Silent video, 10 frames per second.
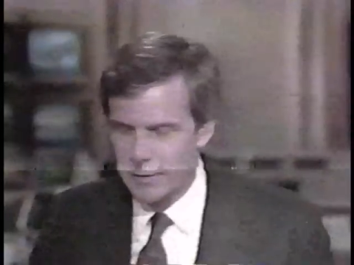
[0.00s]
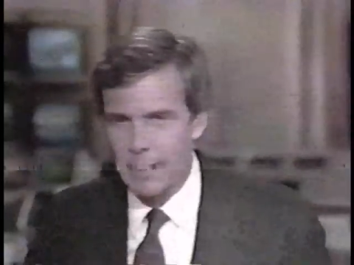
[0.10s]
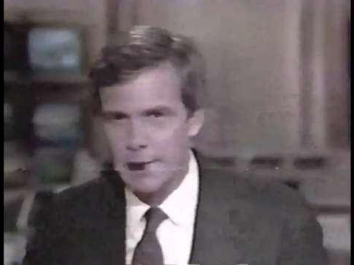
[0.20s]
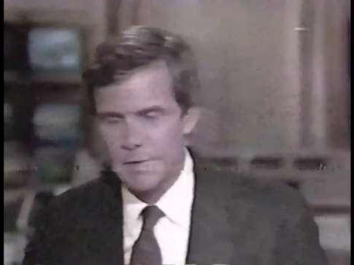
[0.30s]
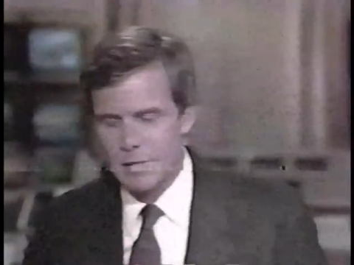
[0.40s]

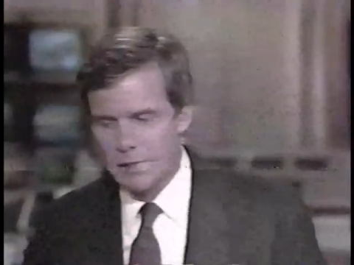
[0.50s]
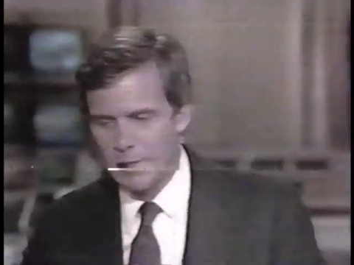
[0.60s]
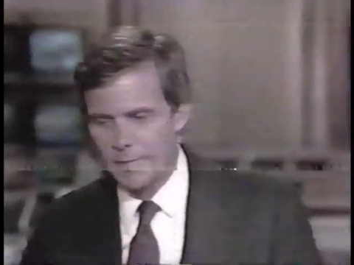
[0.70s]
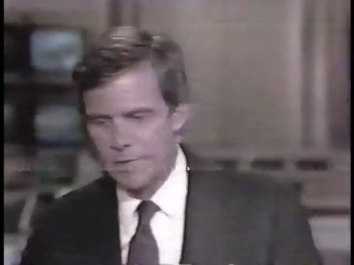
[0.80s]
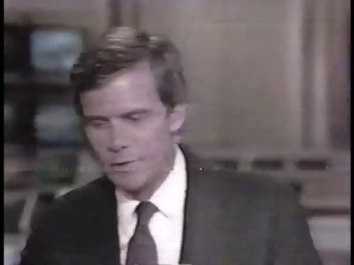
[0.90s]
tonight as he's
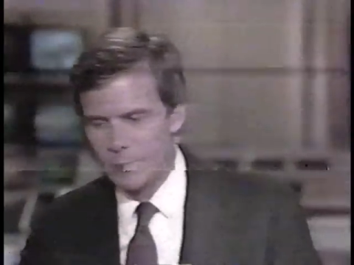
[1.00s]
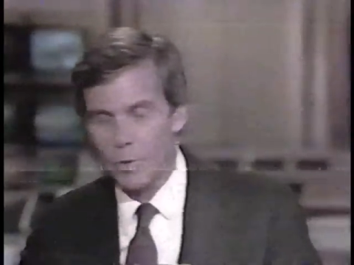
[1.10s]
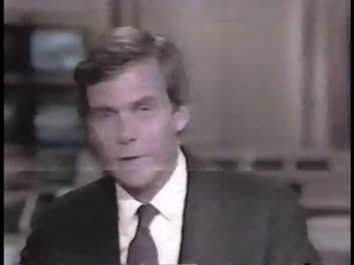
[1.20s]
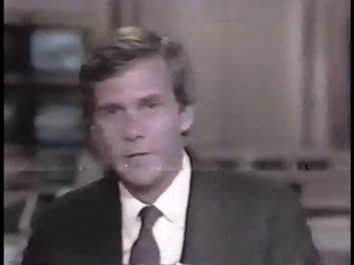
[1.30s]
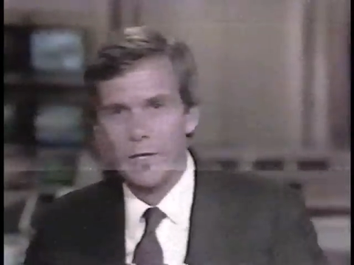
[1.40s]
giving still more
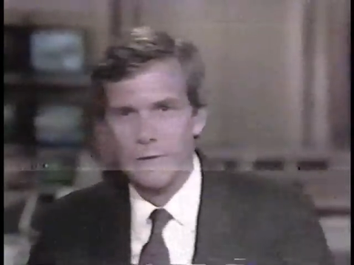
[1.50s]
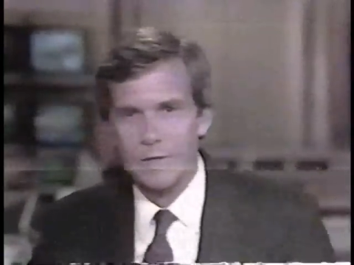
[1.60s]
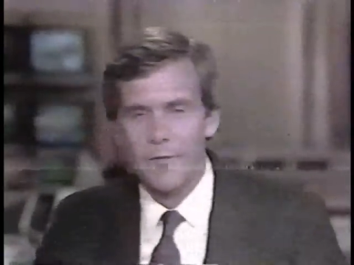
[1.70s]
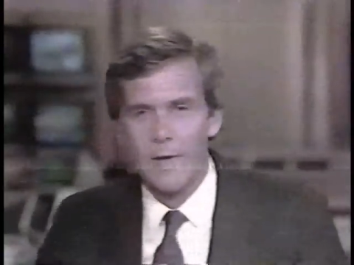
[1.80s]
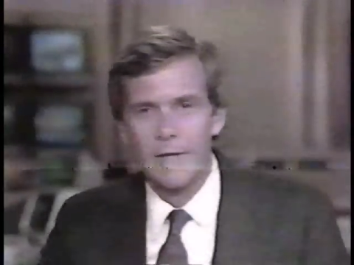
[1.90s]
details
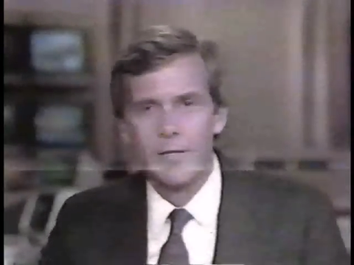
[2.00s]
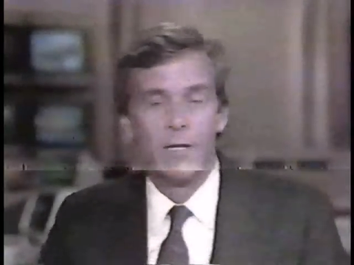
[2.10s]
on that